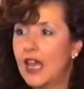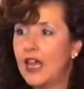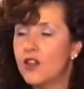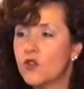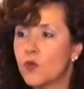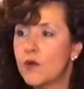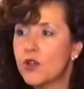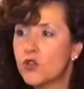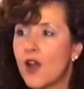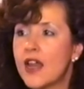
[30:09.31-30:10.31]
And we
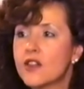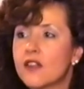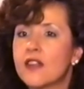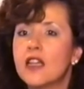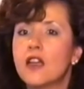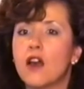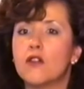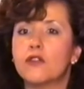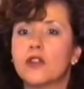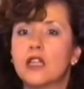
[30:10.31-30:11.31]
were trying to think
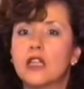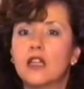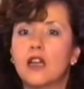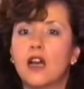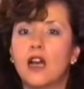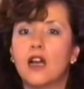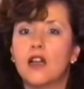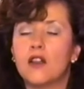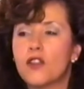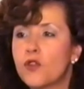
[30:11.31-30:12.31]
of
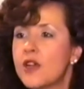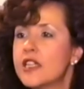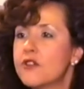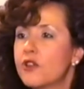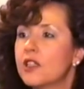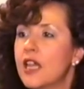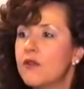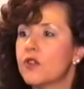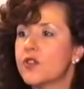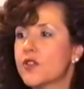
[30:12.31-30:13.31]
uh, three different
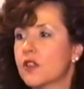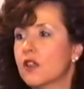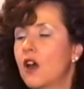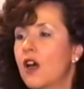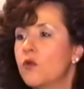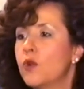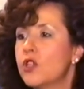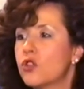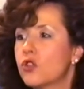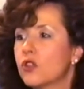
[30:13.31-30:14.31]
levels on
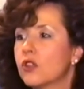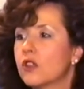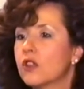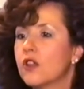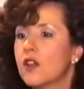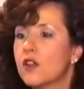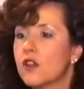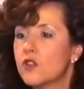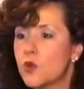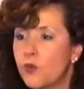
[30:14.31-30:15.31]
which
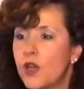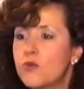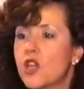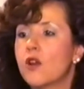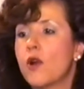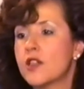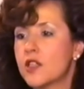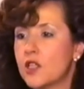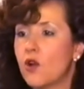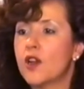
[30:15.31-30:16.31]
supreme
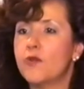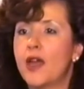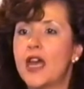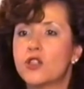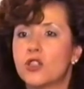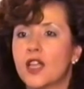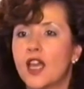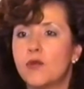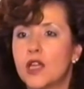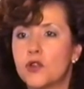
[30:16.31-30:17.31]
generosity or compassion
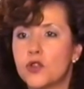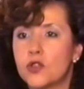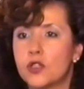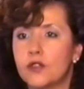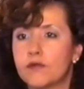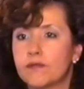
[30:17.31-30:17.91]
can be understood.